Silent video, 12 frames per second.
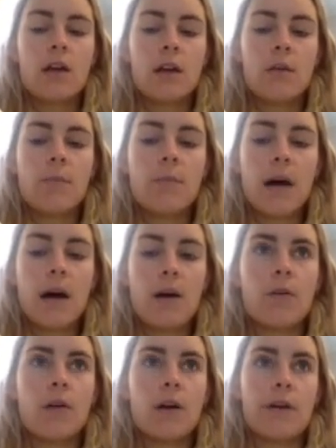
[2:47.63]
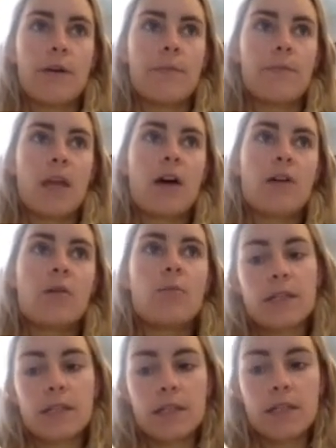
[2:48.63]
about how to
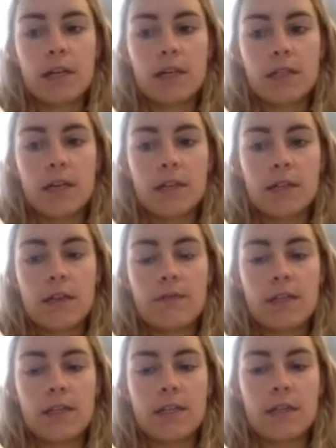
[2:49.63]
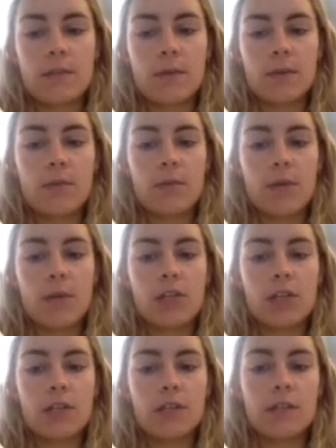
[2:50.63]
best conduct that safety assessment with
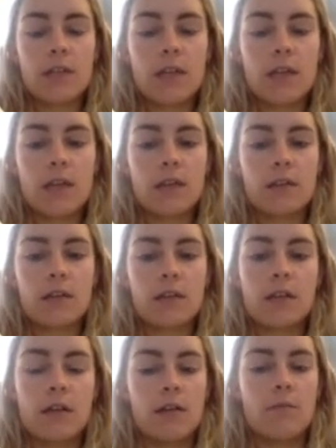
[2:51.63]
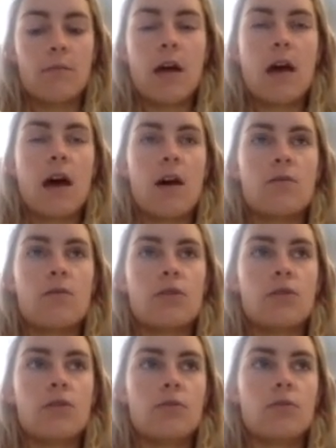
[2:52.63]
patients and how
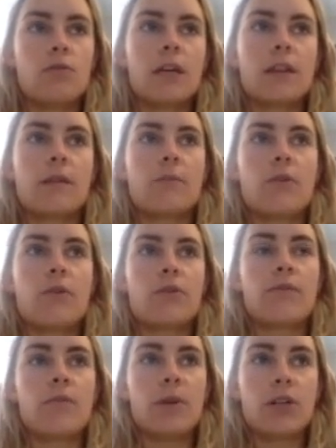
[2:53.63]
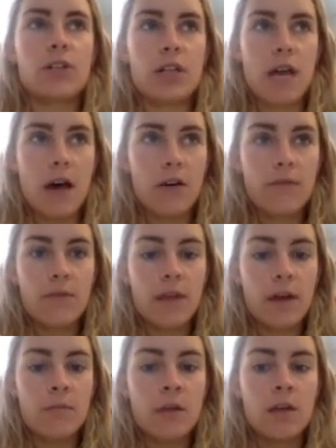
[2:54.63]
to get the most information out of
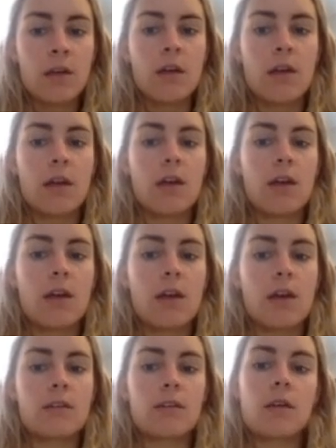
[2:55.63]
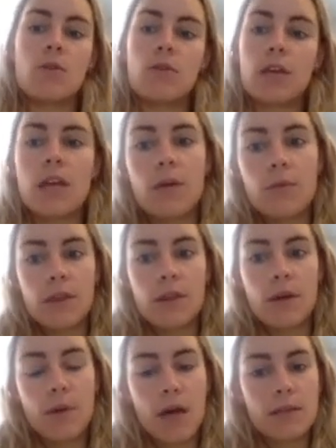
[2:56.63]
them and communicate with them
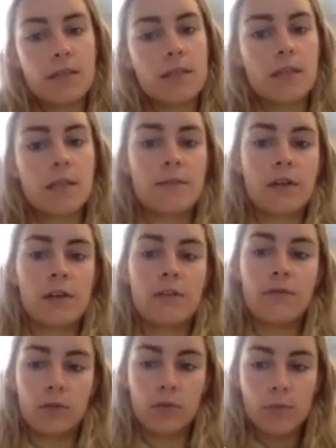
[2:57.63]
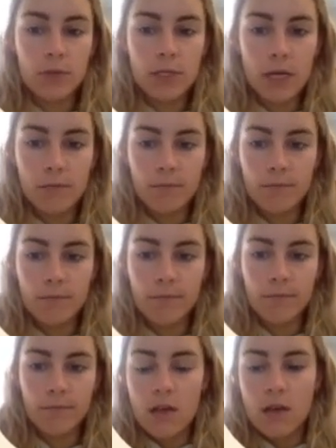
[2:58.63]
best in this very vulnerable time.
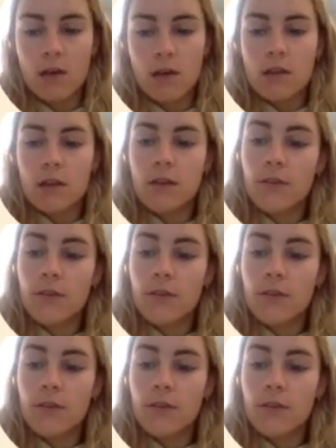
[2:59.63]
The